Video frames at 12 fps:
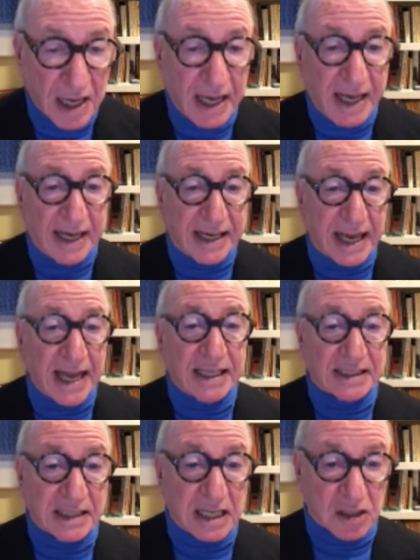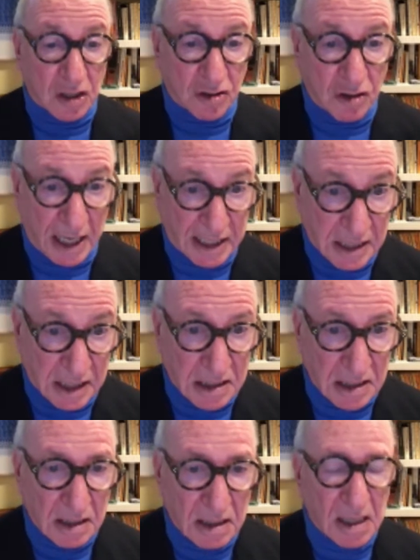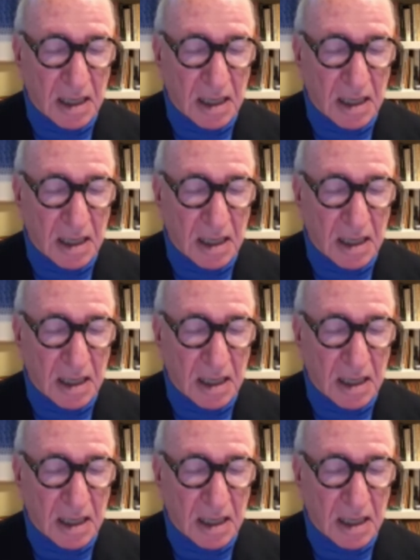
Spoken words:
in case there's a crisis.